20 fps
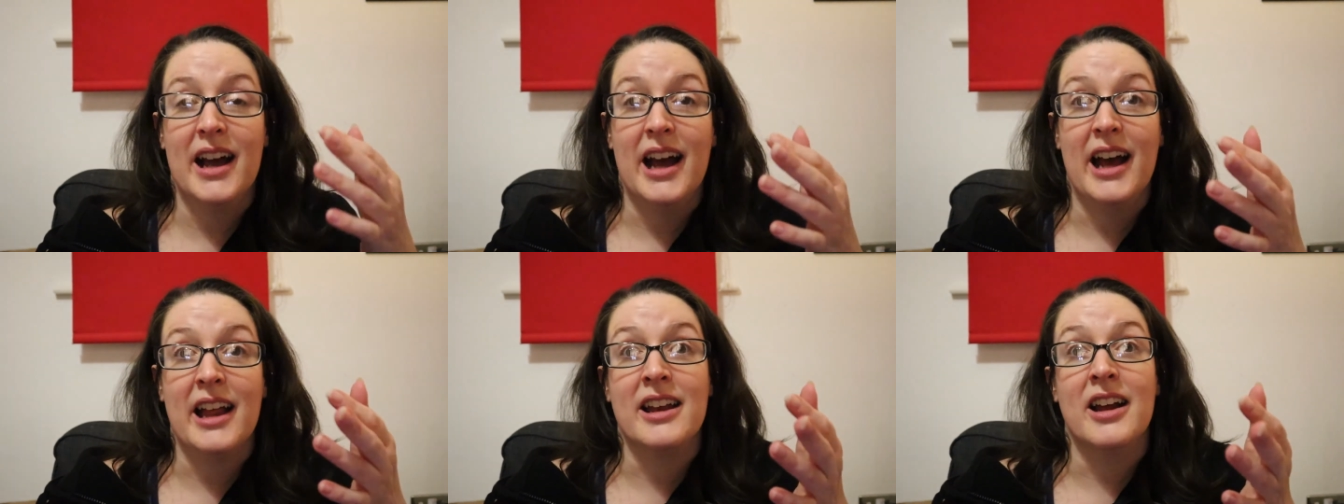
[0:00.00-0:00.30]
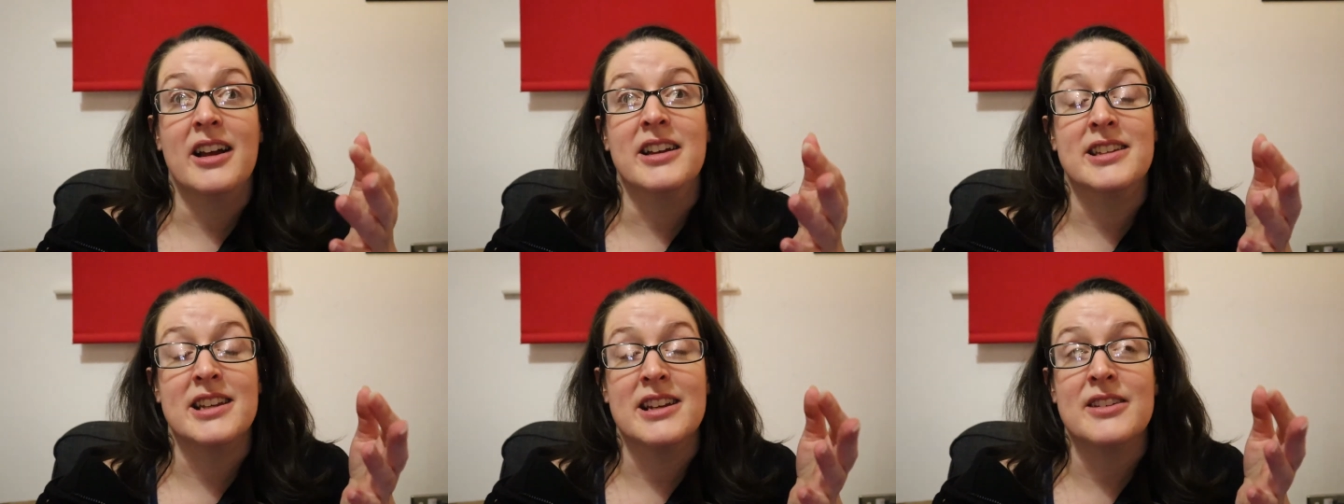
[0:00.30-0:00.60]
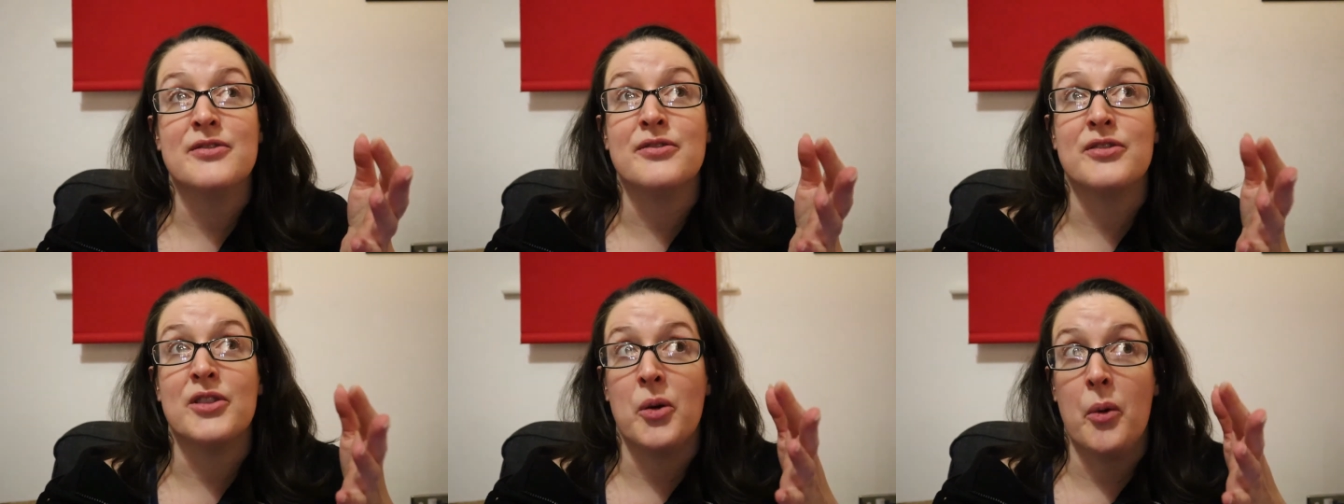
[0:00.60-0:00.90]
And I
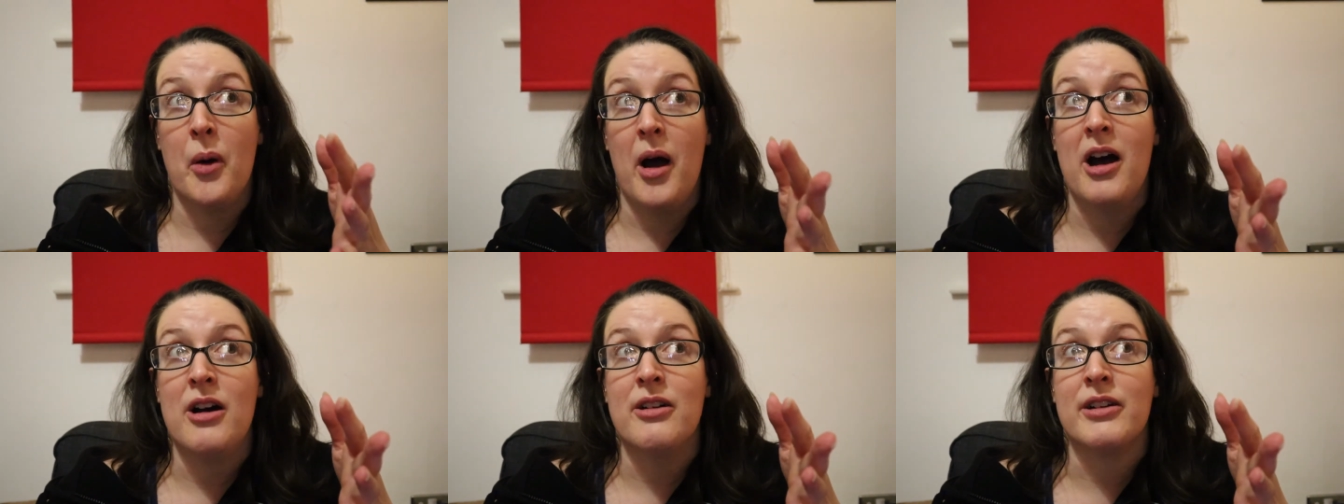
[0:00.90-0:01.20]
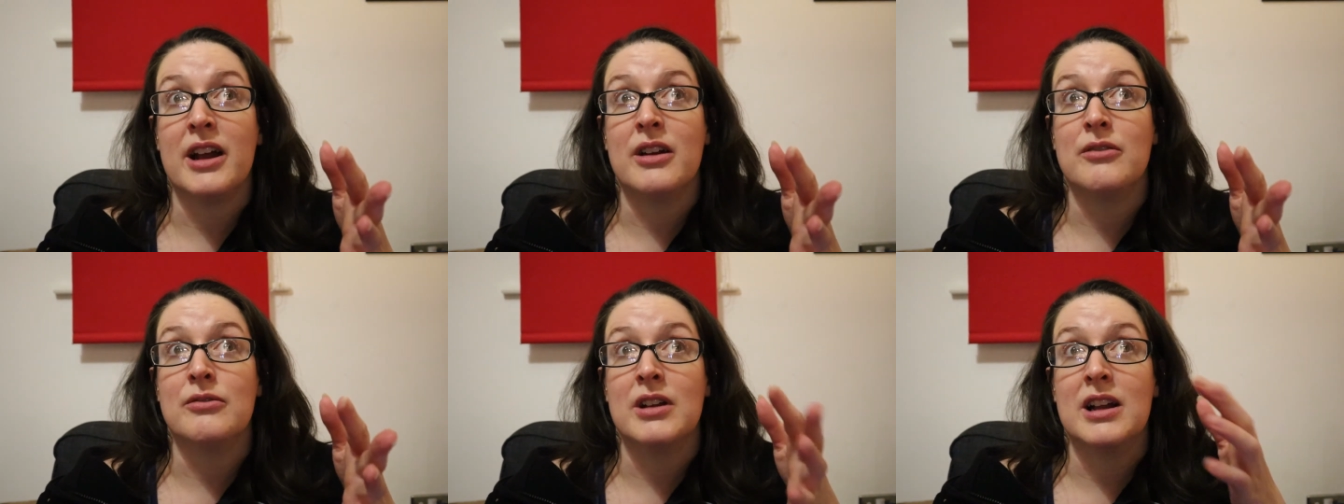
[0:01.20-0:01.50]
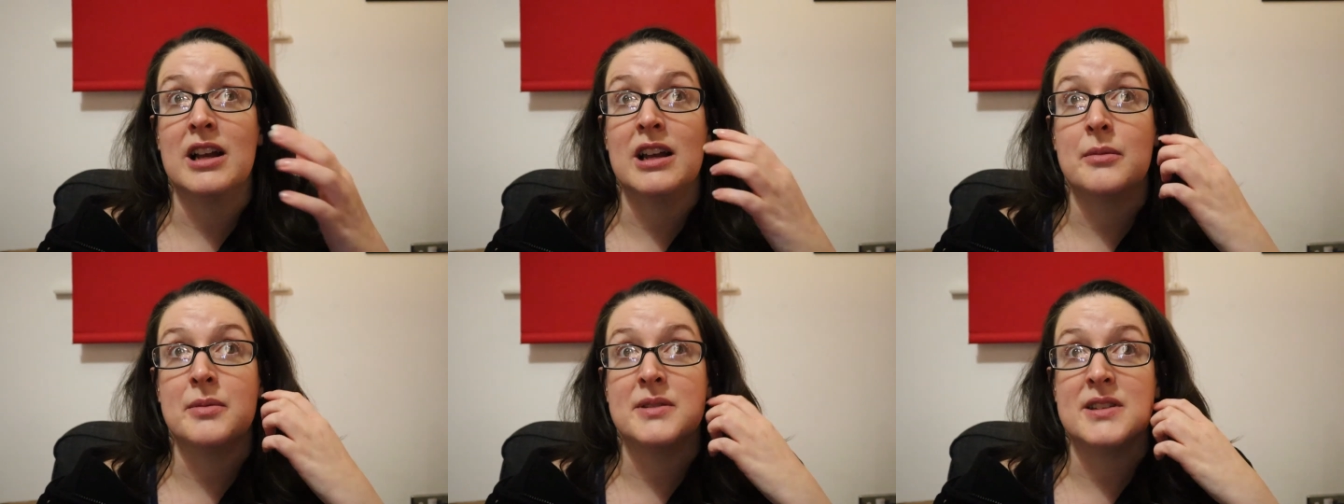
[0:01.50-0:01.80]
did for a while get
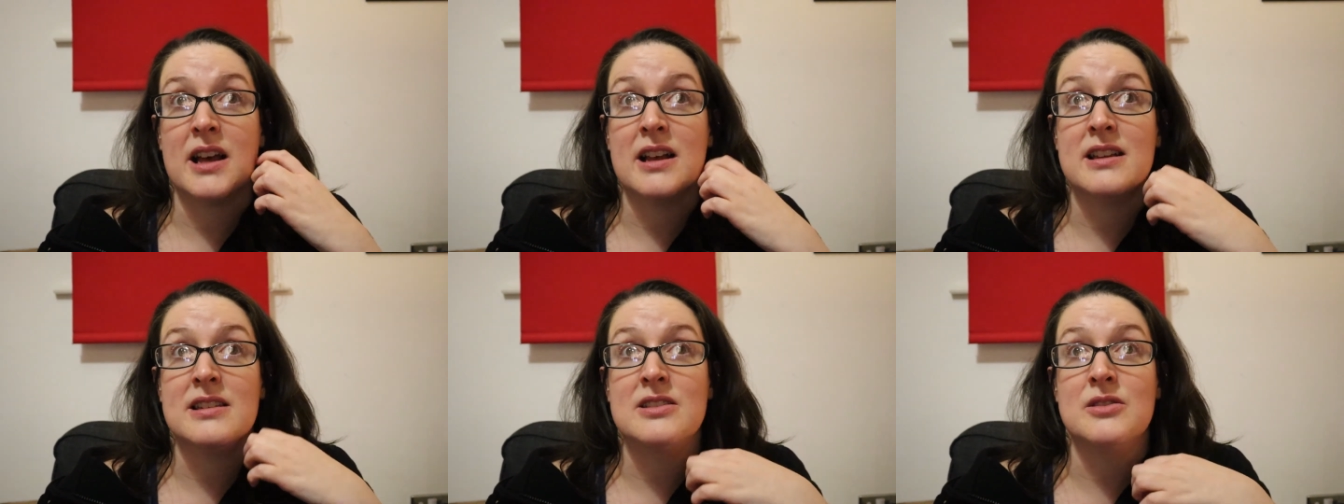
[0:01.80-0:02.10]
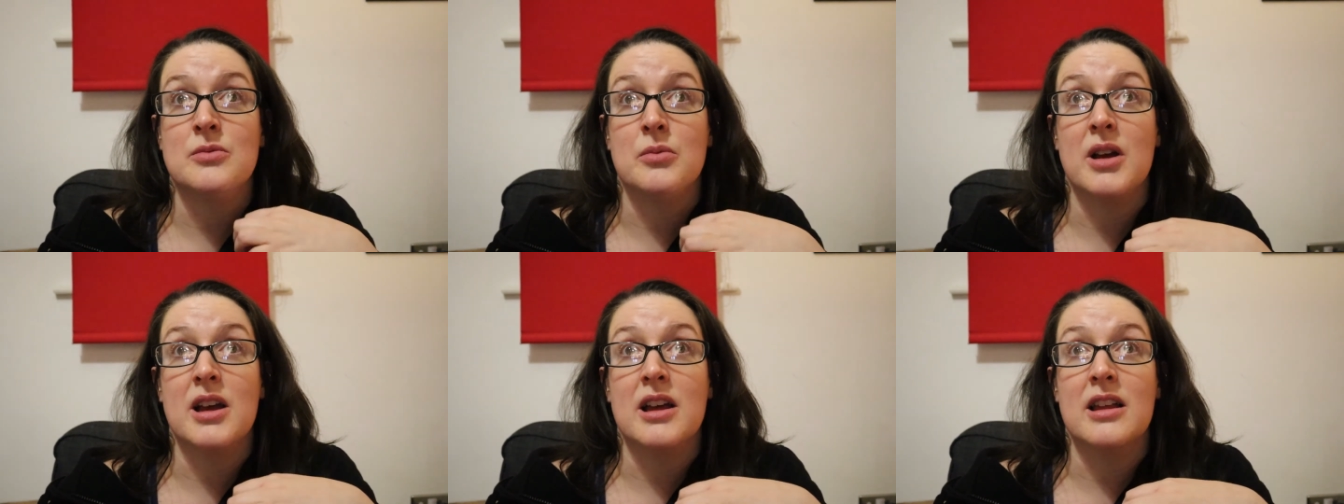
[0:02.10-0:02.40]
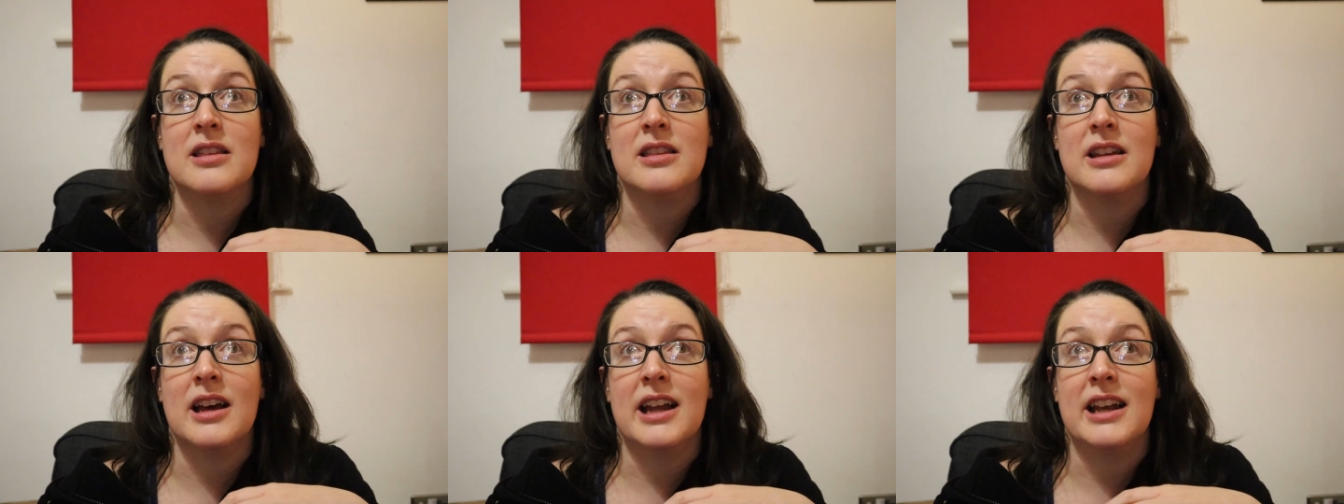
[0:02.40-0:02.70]
really obsessed
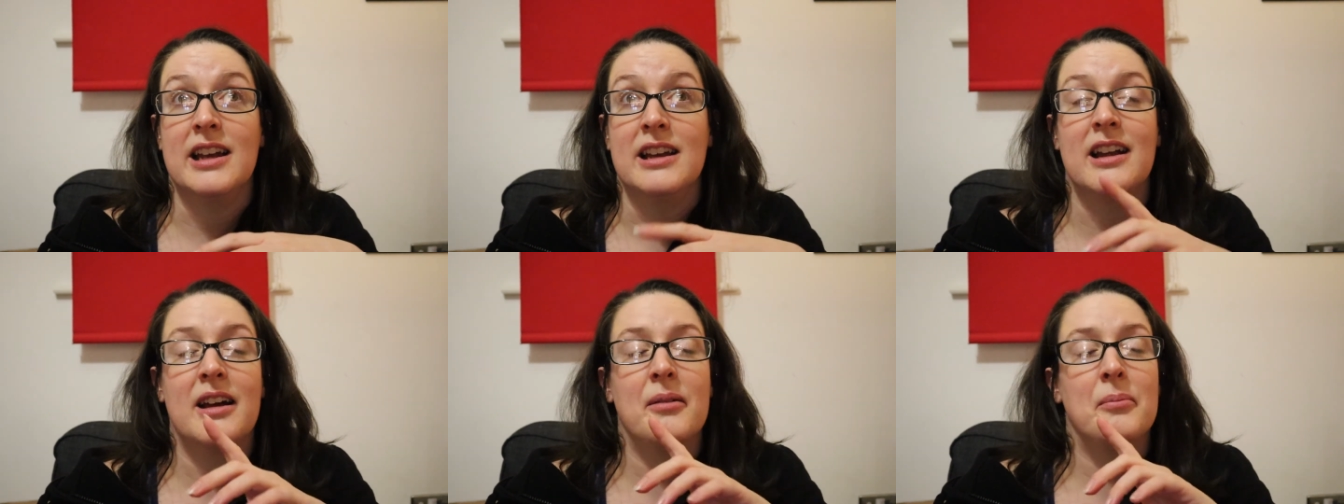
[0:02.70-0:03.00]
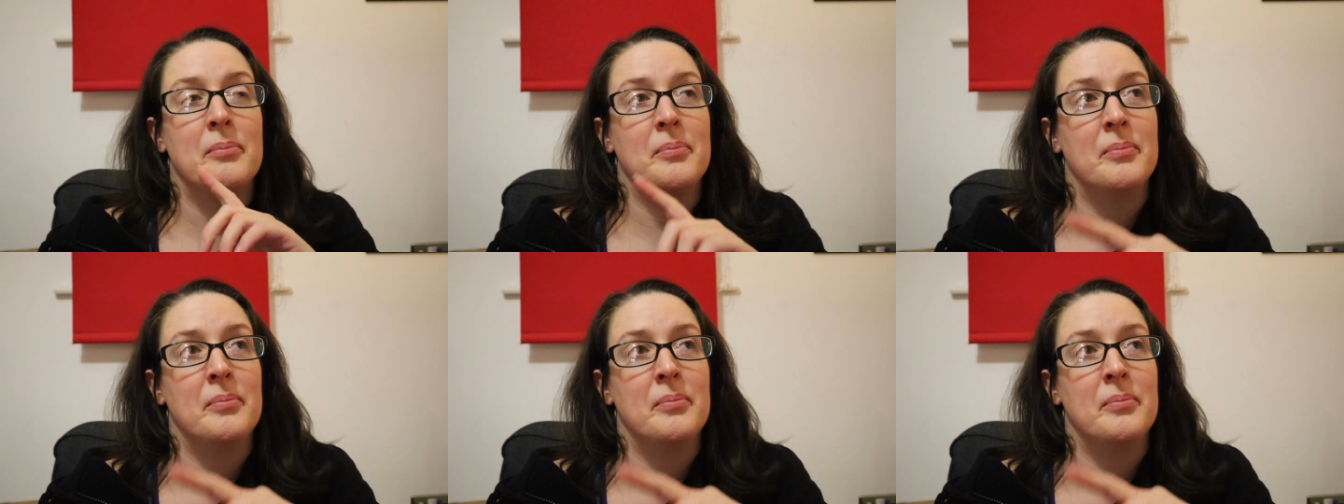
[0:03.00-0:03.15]
with, and